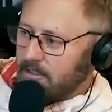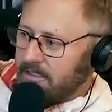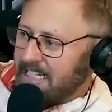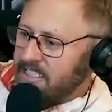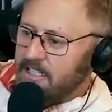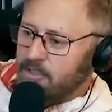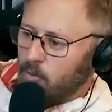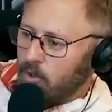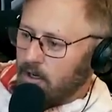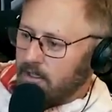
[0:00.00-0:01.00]
that
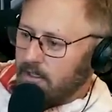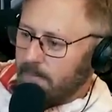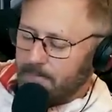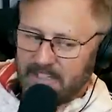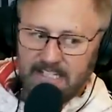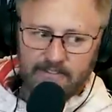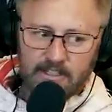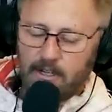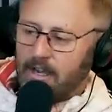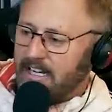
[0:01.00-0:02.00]
doesn't work,
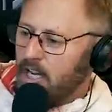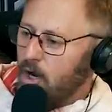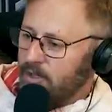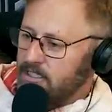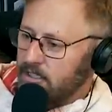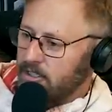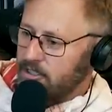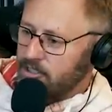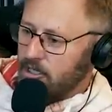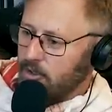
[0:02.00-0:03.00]
even though I know is a
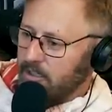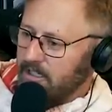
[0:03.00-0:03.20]
good joke,